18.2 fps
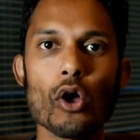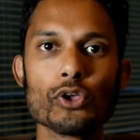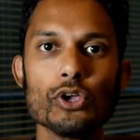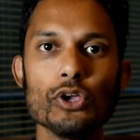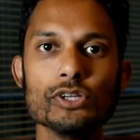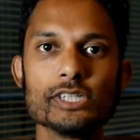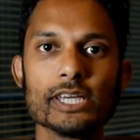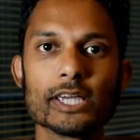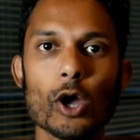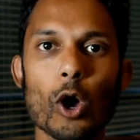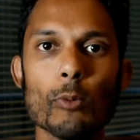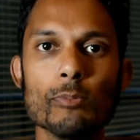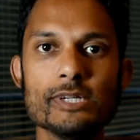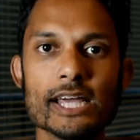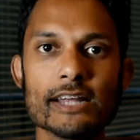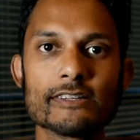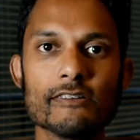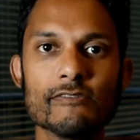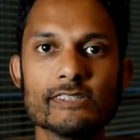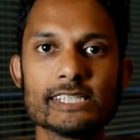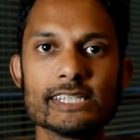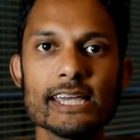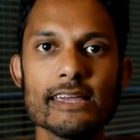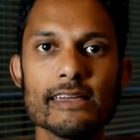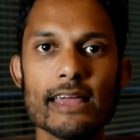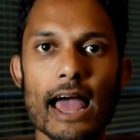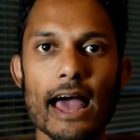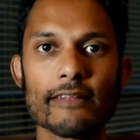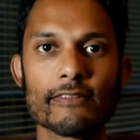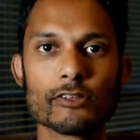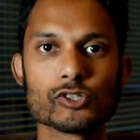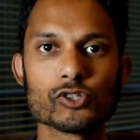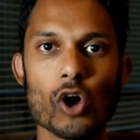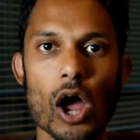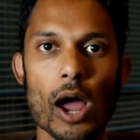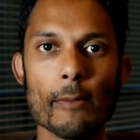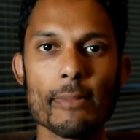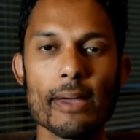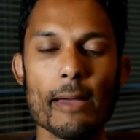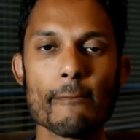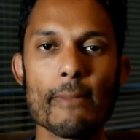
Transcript: using Objective-C at the time,